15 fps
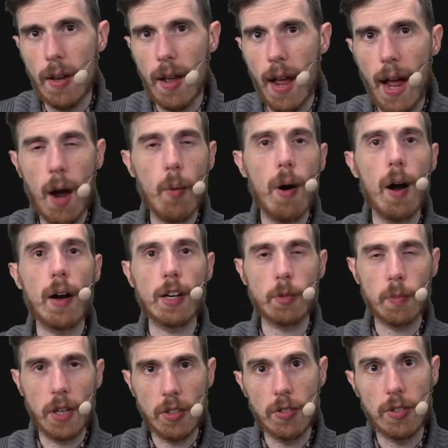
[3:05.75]
how our
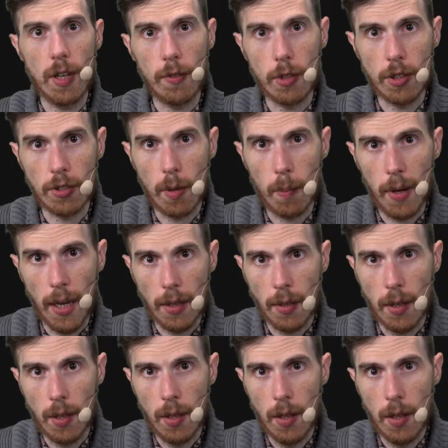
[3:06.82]
expressions differ just a bit.